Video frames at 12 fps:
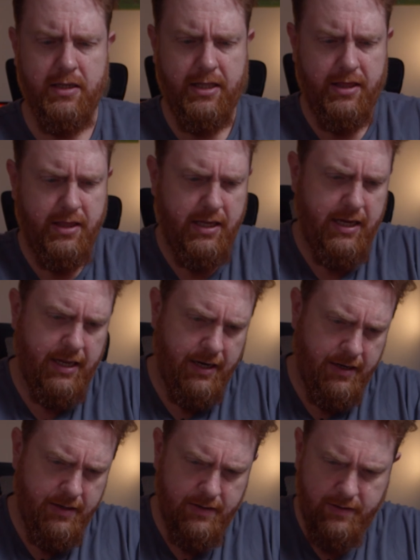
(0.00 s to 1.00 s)
And
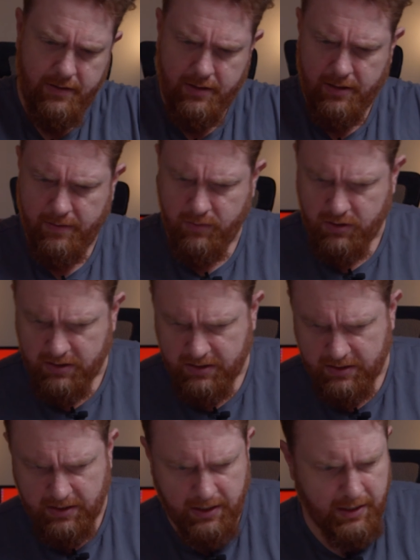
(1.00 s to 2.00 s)
then, let me just
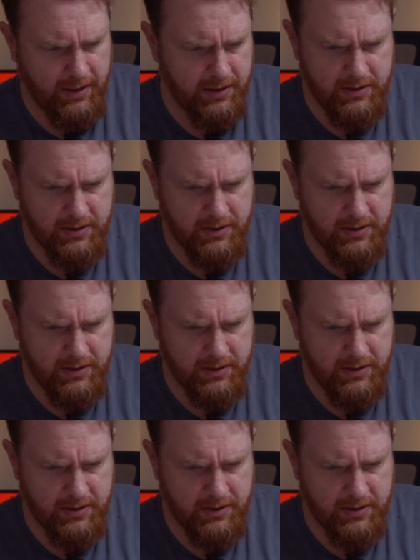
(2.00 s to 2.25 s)
see here.